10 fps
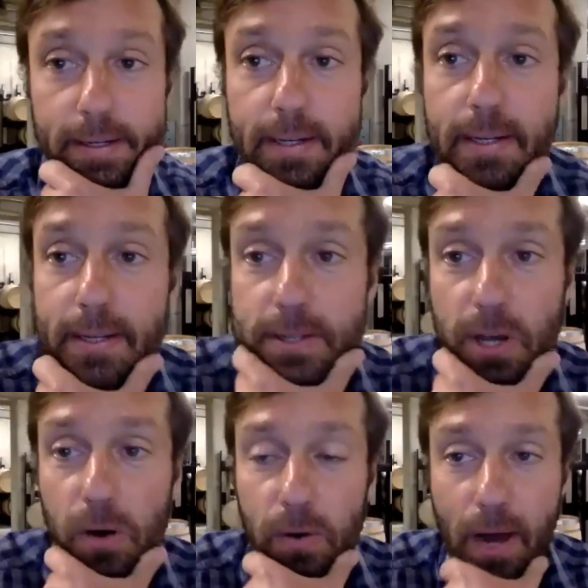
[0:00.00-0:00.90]

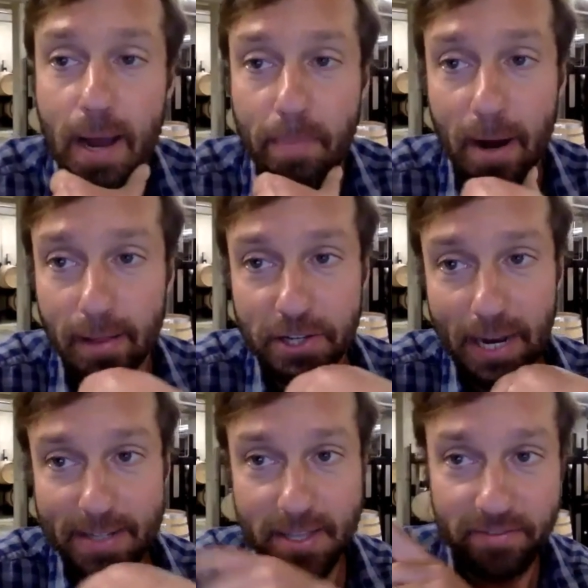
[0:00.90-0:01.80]
So I
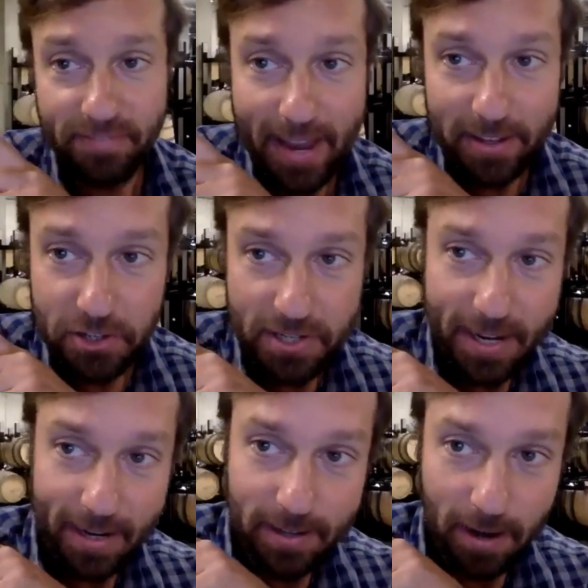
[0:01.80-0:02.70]
apologize. The fans just
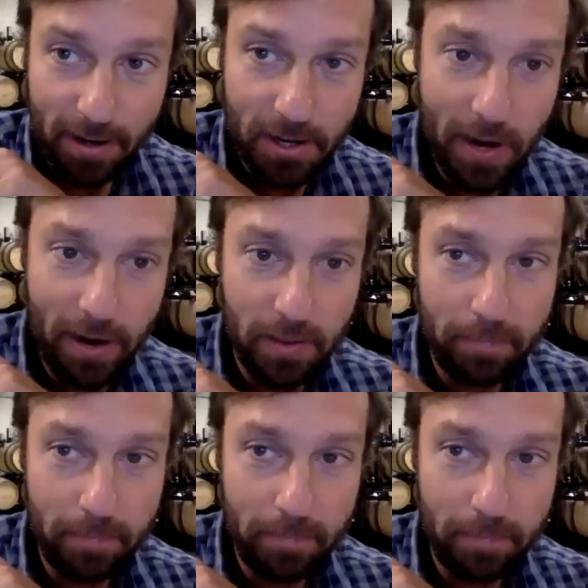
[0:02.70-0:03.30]
kicked on. Can you hear them?